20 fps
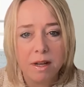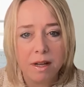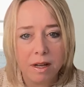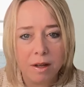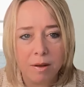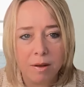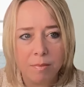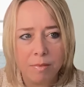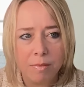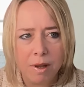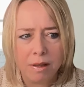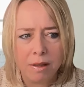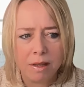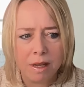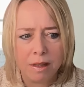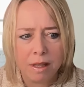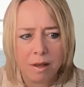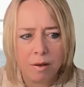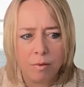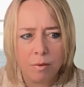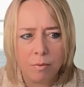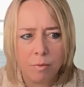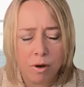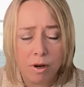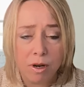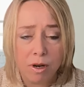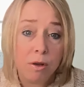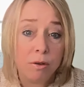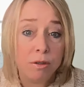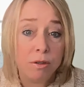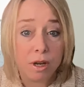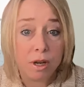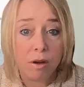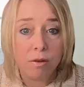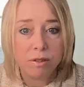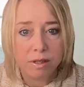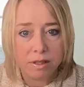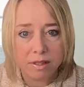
Um, not like they were a no show,